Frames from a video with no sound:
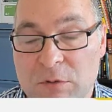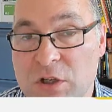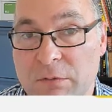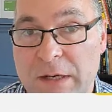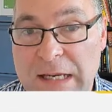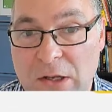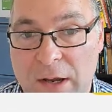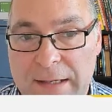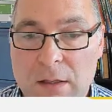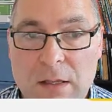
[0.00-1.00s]
which I really
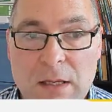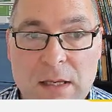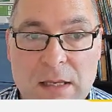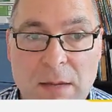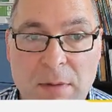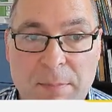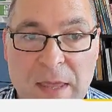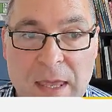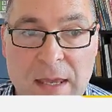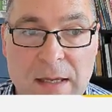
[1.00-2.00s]
like. You can come up
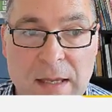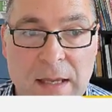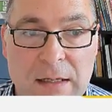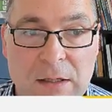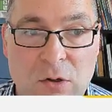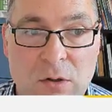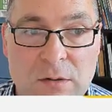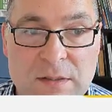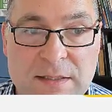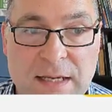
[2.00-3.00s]
here and click
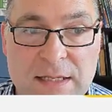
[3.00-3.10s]
on see